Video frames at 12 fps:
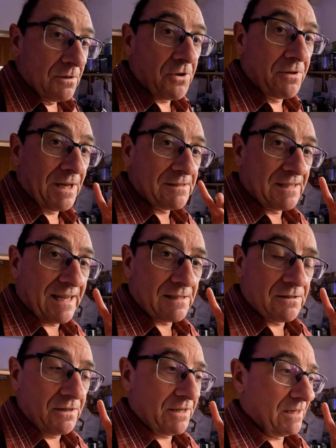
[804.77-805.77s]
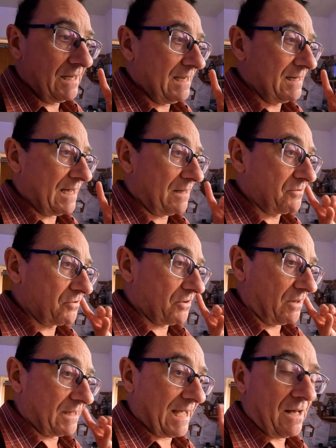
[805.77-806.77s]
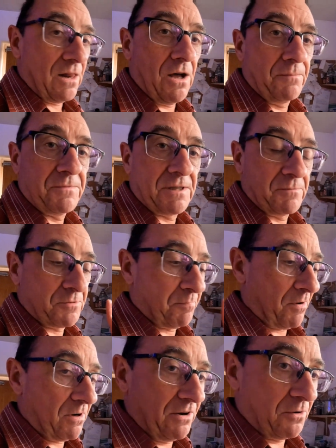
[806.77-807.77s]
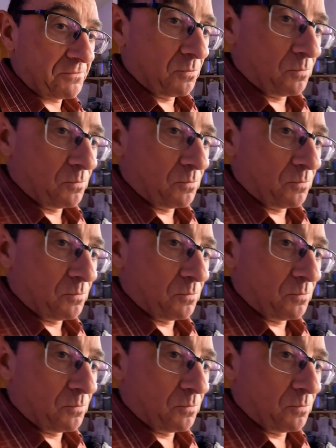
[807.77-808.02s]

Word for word: So that's the kettle you can hear now. Just got the kettle on, so I'm just boiling up